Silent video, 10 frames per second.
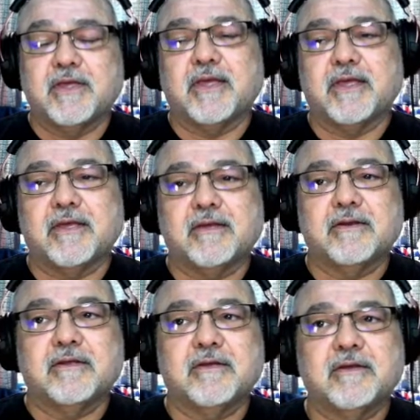
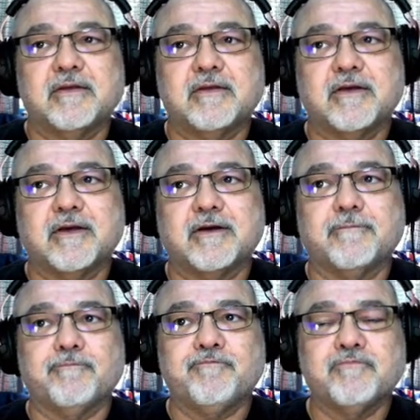And,
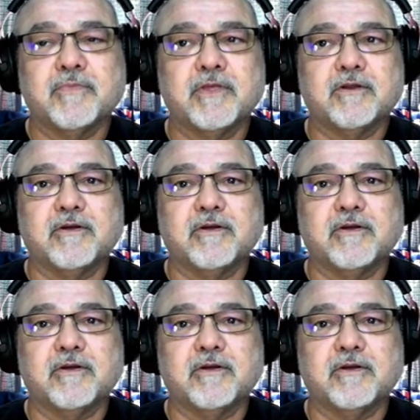you know,